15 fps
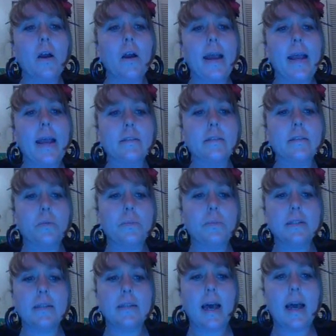All right, so
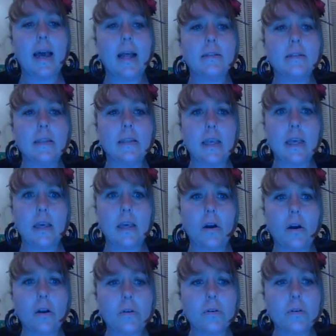besides the
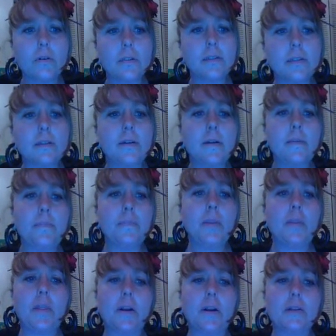articles,
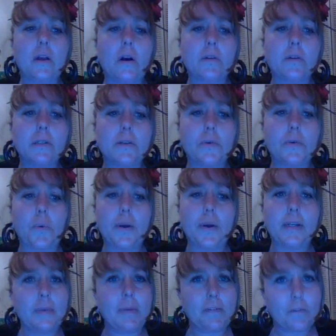There's also going
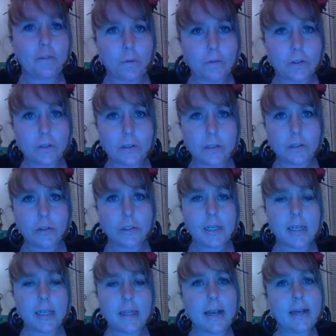to be folders
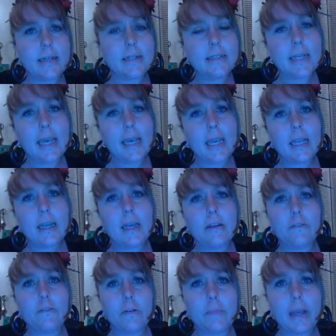usually that contain
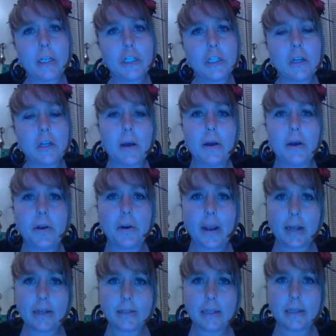information about your
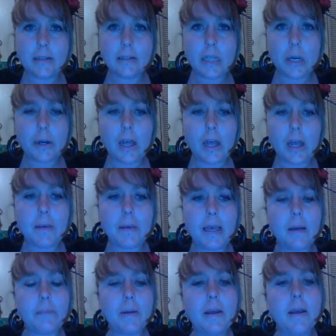essays that are coming
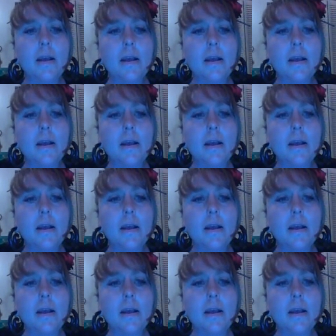up.